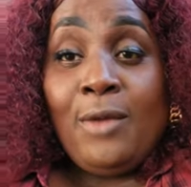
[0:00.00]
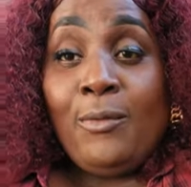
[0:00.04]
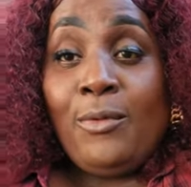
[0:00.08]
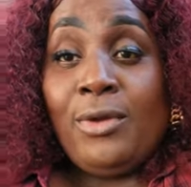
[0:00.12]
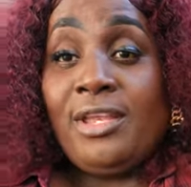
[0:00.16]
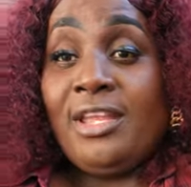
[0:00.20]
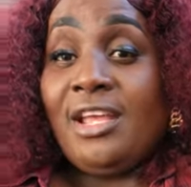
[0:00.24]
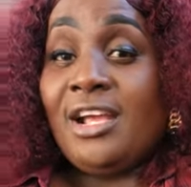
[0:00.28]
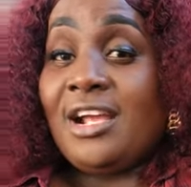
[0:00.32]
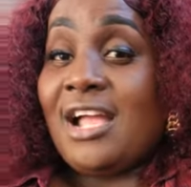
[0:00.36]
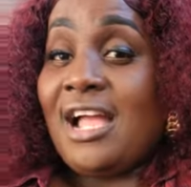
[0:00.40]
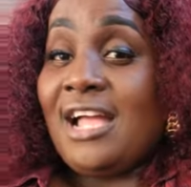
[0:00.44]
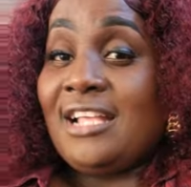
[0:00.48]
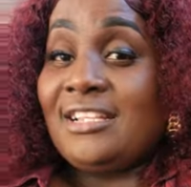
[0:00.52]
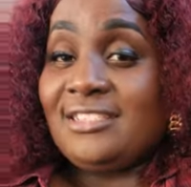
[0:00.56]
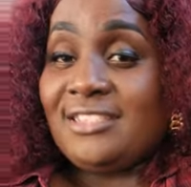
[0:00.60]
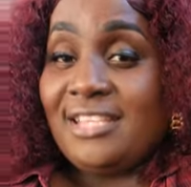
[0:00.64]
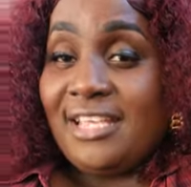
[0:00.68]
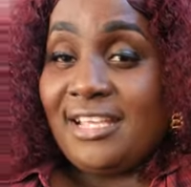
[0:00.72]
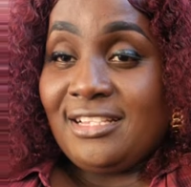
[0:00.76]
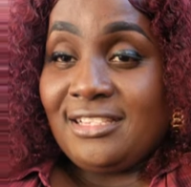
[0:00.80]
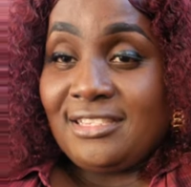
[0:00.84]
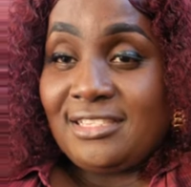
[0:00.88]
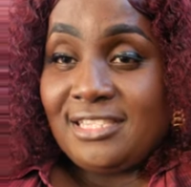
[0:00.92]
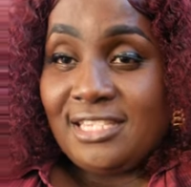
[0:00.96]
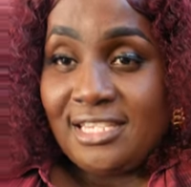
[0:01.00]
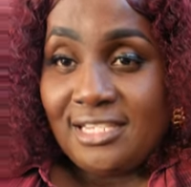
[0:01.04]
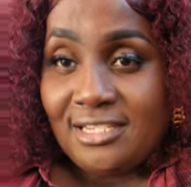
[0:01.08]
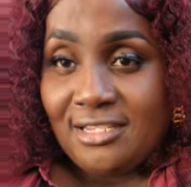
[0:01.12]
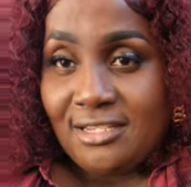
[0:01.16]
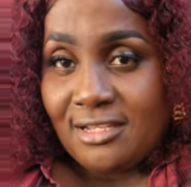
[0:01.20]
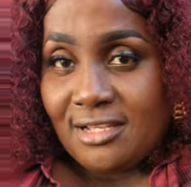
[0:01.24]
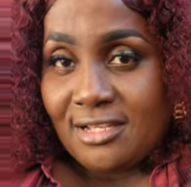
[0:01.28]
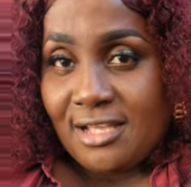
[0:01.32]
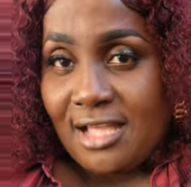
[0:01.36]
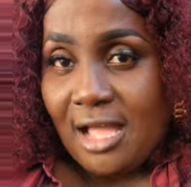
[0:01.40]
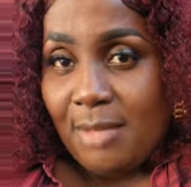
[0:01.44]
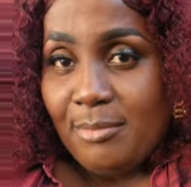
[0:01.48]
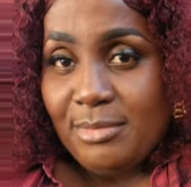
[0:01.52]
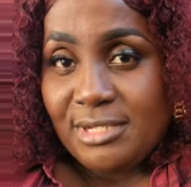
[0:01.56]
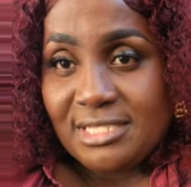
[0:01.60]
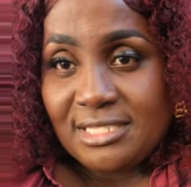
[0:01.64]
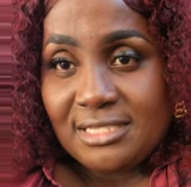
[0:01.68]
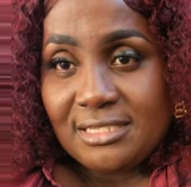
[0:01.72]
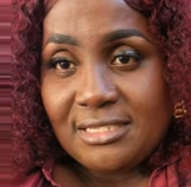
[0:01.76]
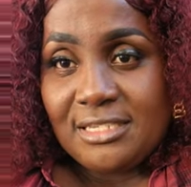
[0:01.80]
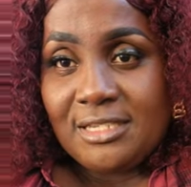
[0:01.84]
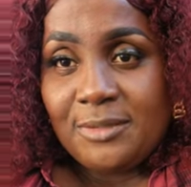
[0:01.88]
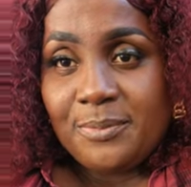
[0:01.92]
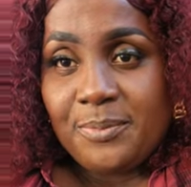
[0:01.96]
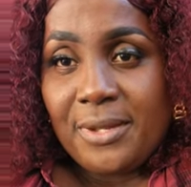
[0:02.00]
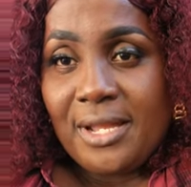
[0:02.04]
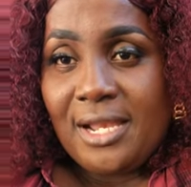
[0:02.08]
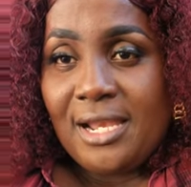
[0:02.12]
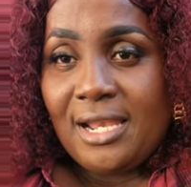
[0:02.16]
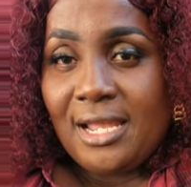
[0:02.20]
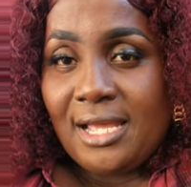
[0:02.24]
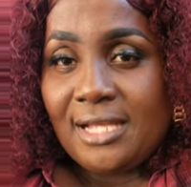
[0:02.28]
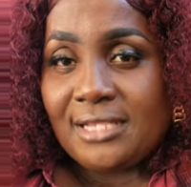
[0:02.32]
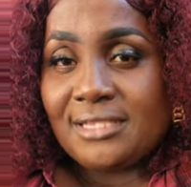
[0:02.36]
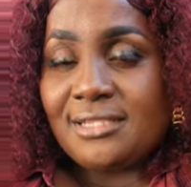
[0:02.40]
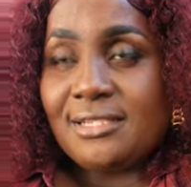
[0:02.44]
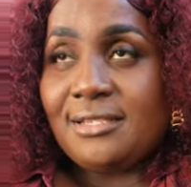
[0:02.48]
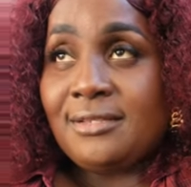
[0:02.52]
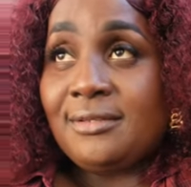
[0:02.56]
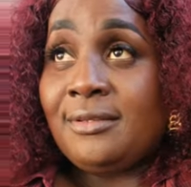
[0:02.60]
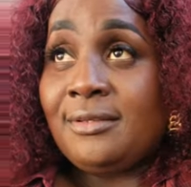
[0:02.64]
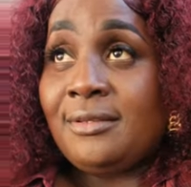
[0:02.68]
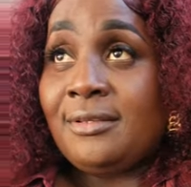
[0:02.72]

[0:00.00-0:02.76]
When you're contented, come sleep a lot.